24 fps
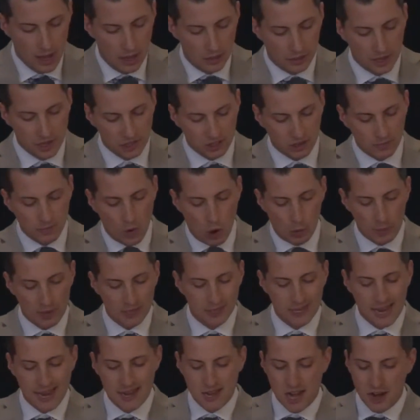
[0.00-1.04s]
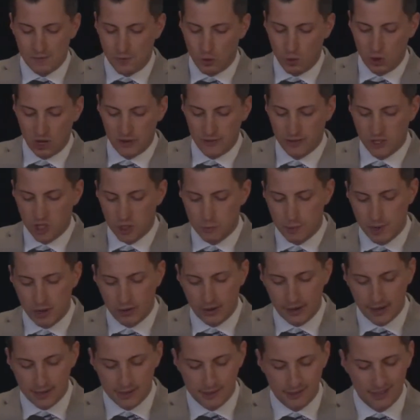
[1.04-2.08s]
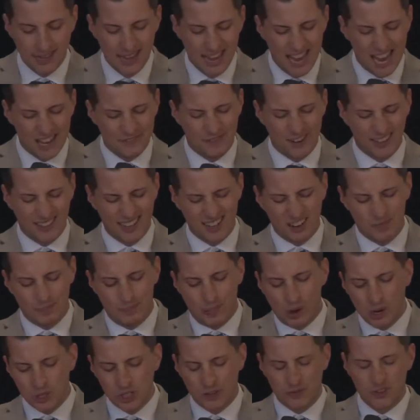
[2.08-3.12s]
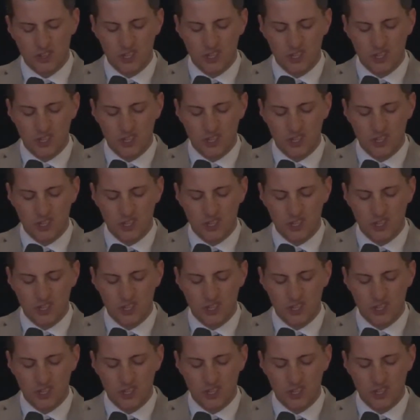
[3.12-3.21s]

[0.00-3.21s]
These are moments I never would have experienced if I let a bunch of